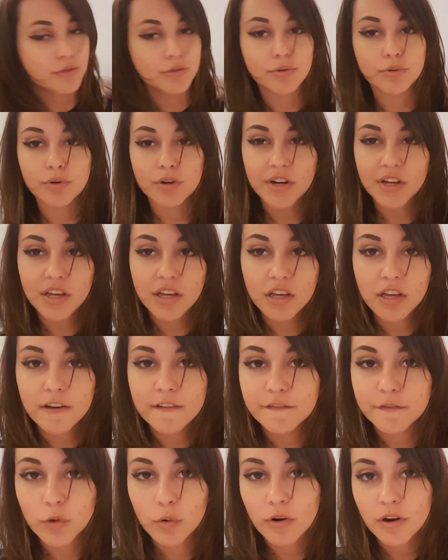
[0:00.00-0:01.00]

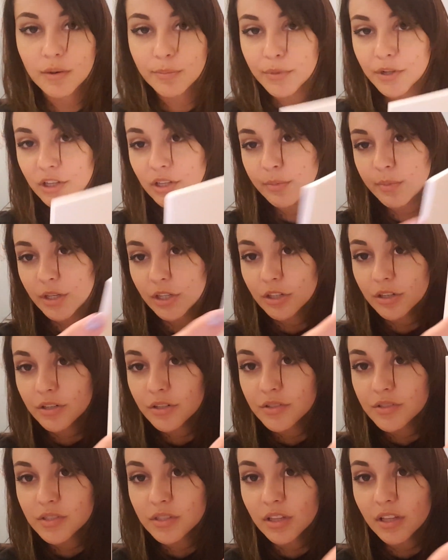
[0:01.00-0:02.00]
3-4
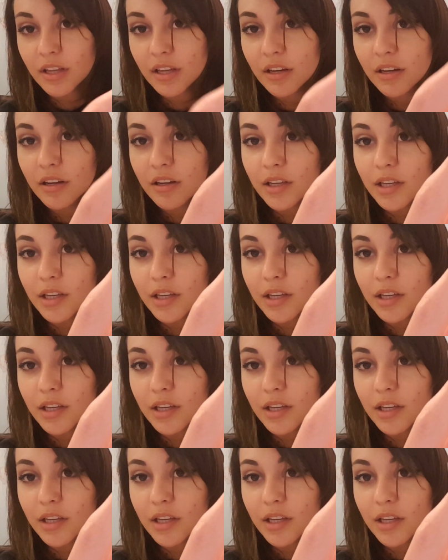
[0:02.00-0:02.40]
millimeters thick.